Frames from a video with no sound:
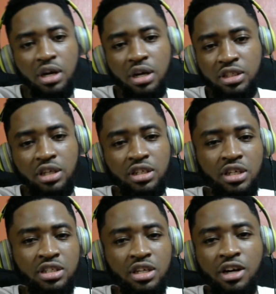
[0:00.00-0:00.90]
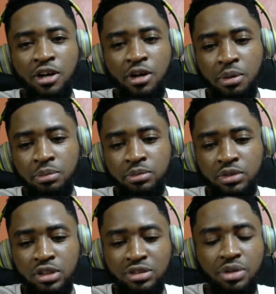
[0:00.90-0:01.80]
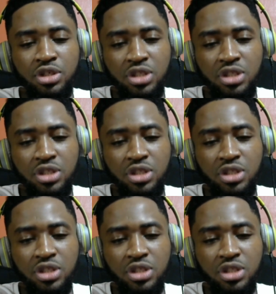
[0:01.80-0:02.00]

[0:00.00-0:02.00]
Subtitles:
The crown is